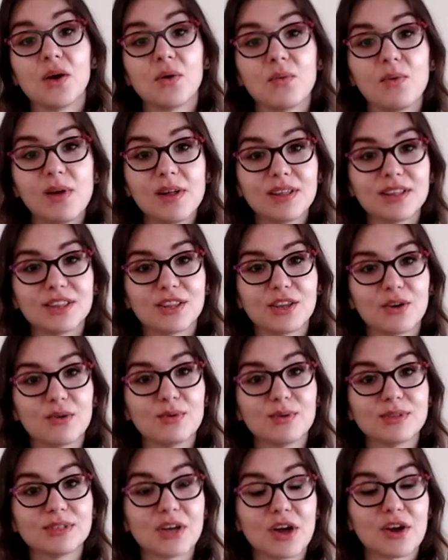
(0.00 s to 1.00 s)
Well,
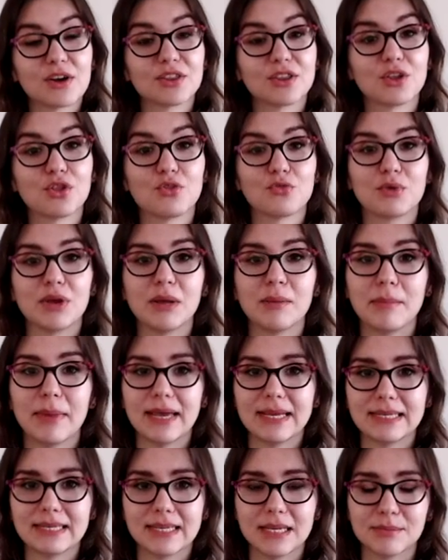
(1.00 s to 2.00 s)
those are the 3
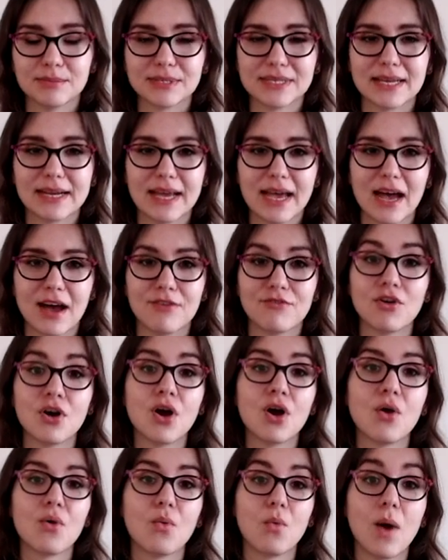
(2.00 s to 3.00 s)
main tips that I have
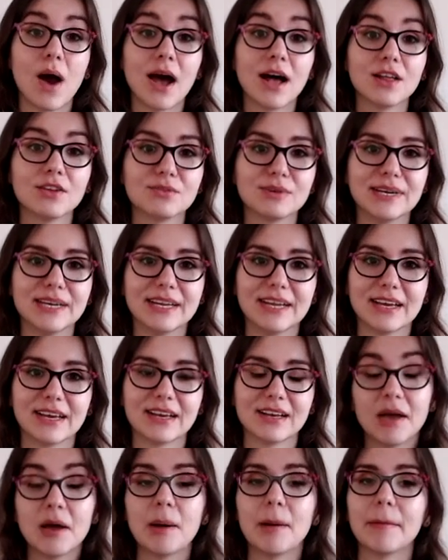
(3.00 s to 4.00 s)
while
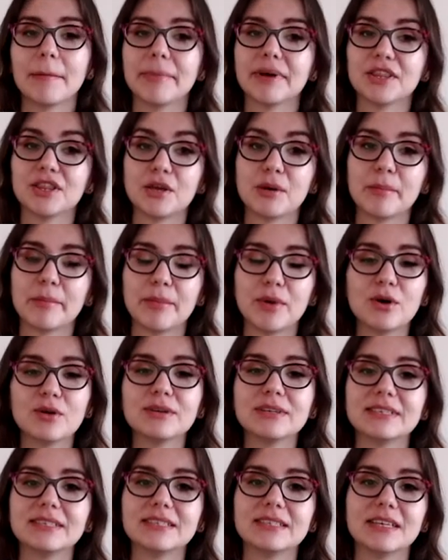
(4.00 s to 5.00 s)
reading, but the
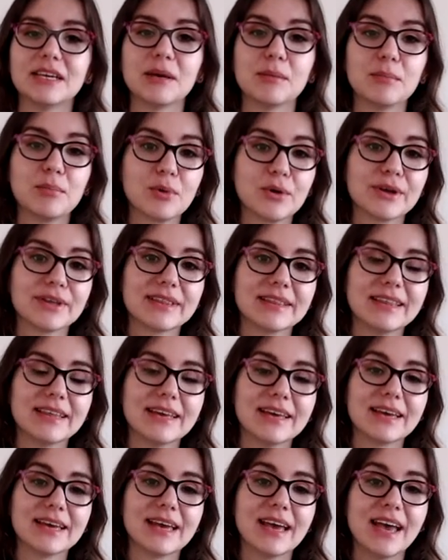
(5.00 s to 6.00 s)
most important
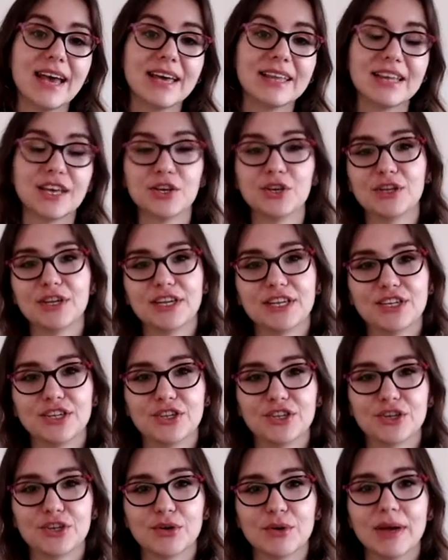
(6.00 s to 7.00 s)
thing that you need to
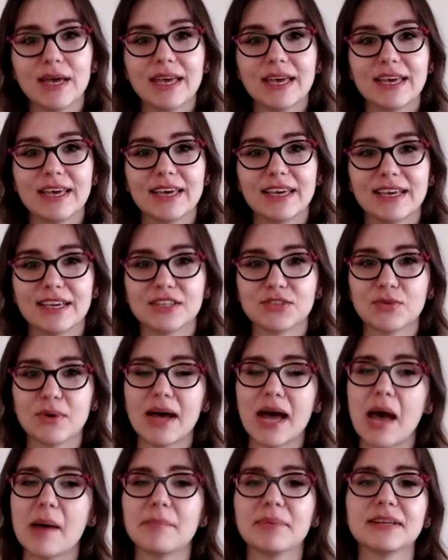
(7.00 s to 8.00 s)
do is what
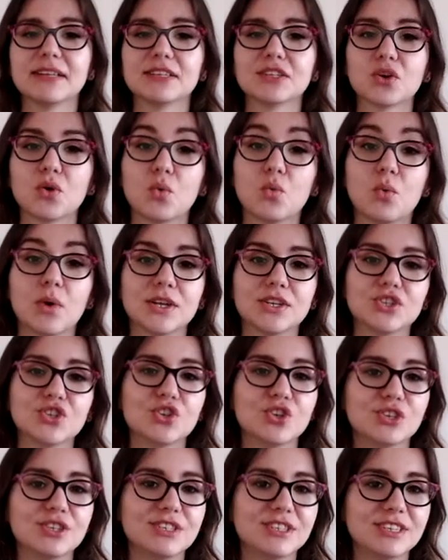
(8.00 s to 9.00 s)
happens once
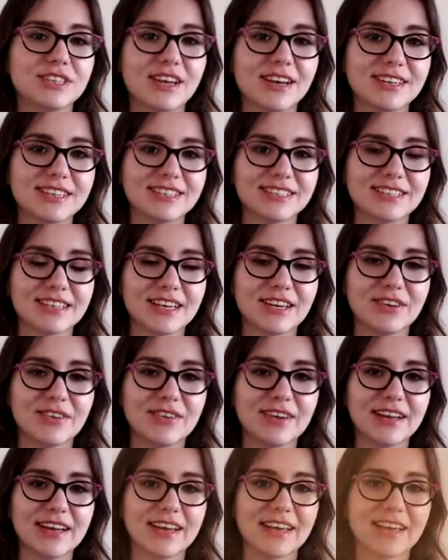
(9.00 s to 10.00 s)
you're done sight
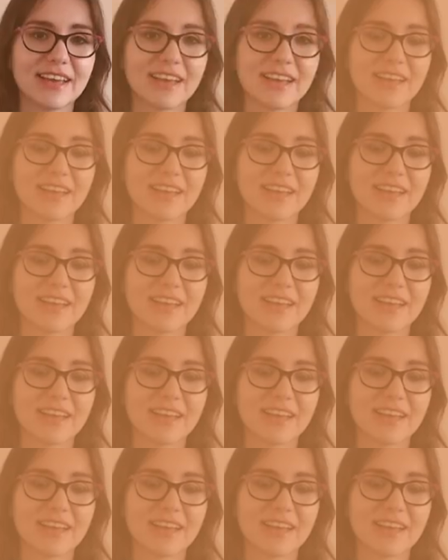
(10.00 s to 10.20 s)
reading.